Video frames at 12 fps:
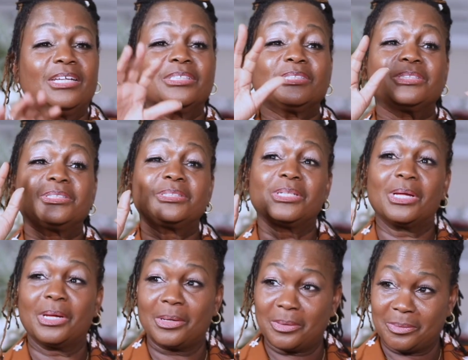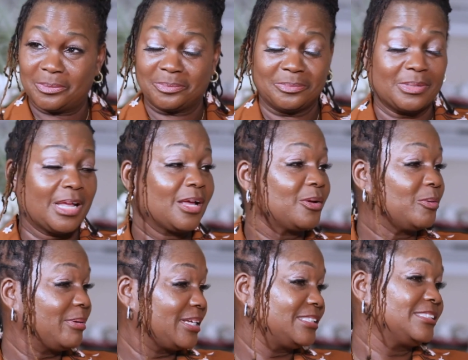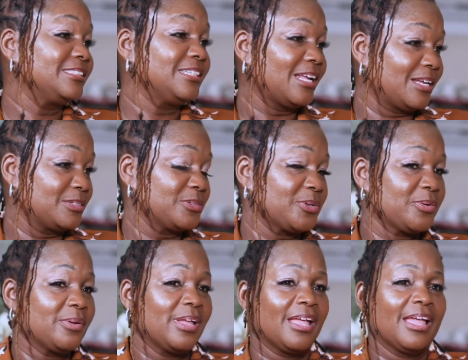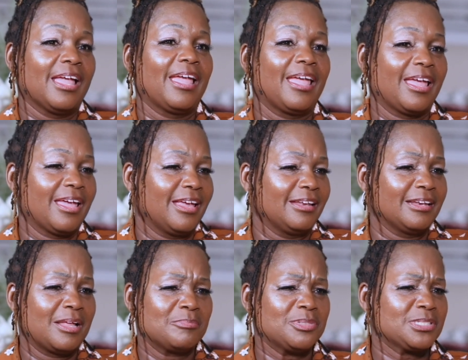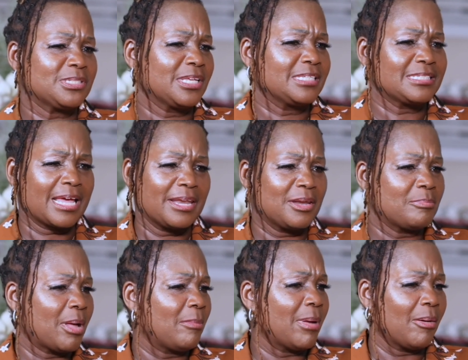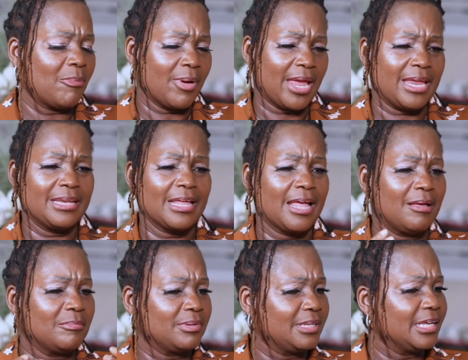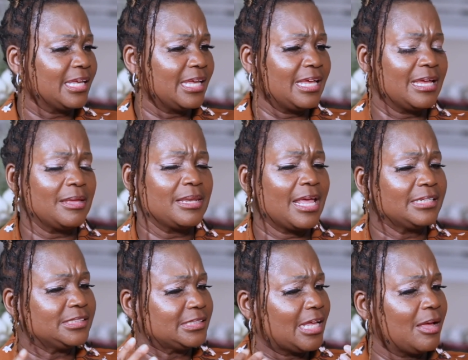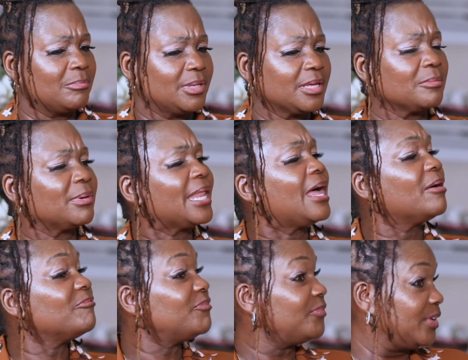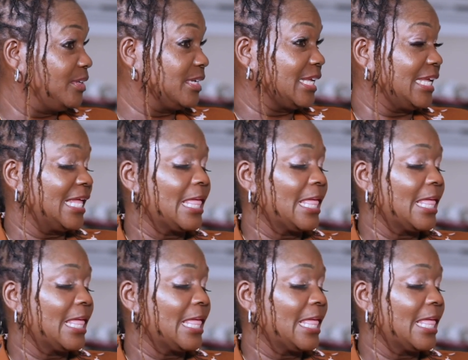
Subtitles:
So I go back to the doctor, and I'm just excited about my weight and how I'm looking, and not just how I'm looking, but how I'm feeling.